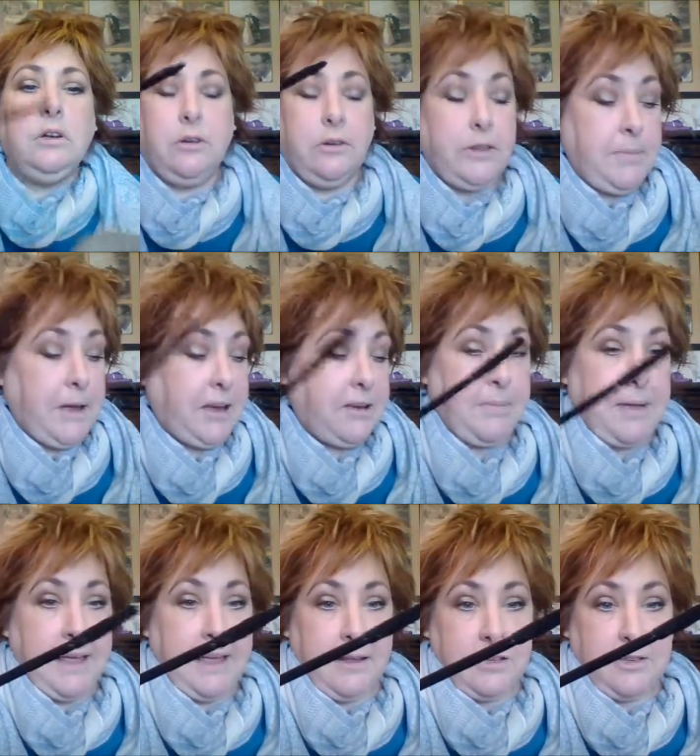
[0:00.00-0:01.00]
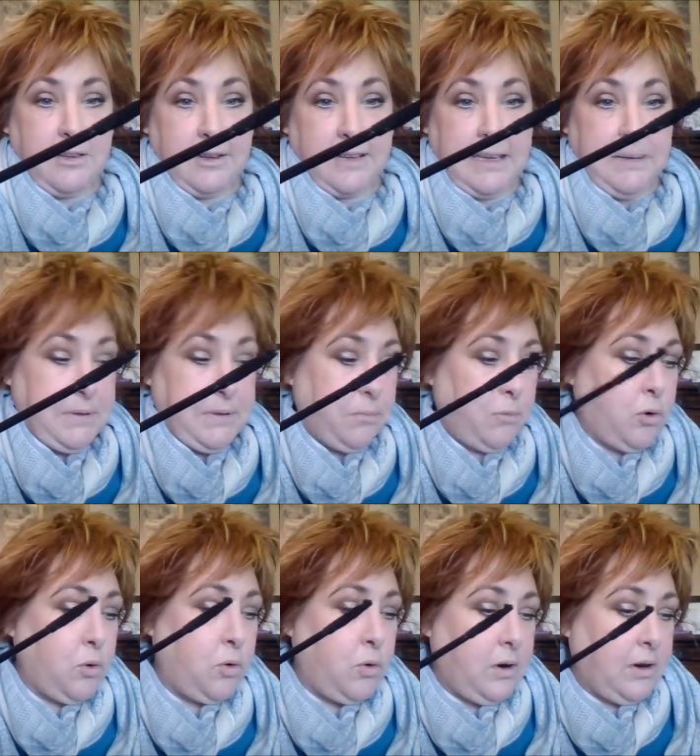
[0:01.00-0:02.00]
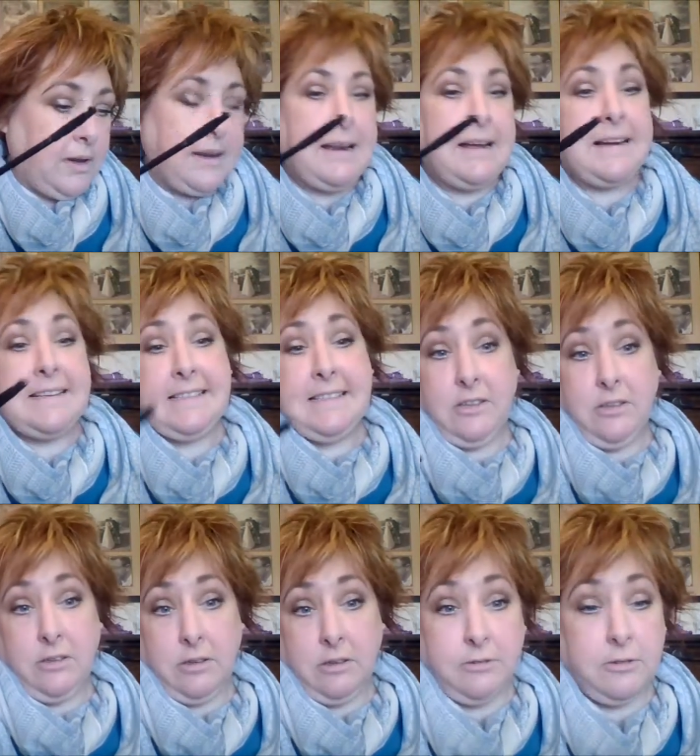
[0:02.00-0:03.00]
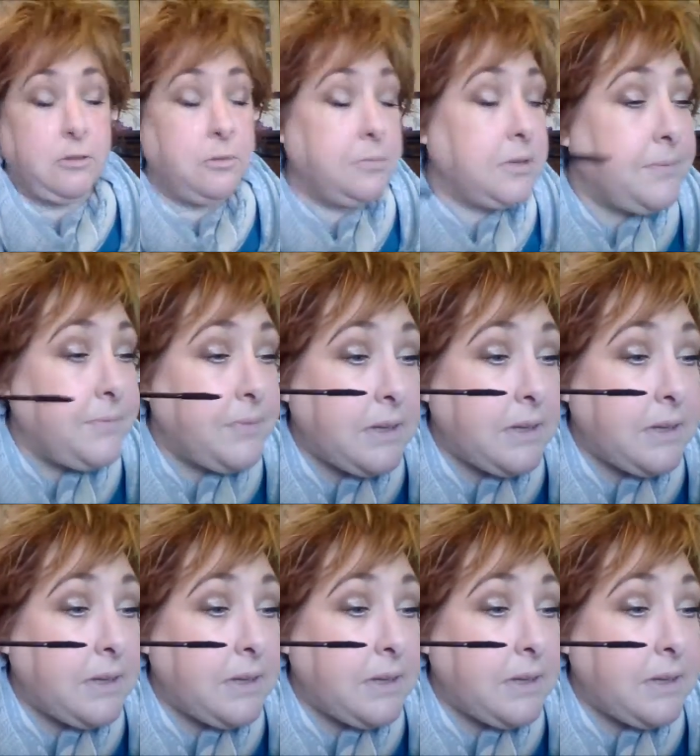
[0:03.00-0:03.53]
on the back of my hand so I keep them all nicely uniformed.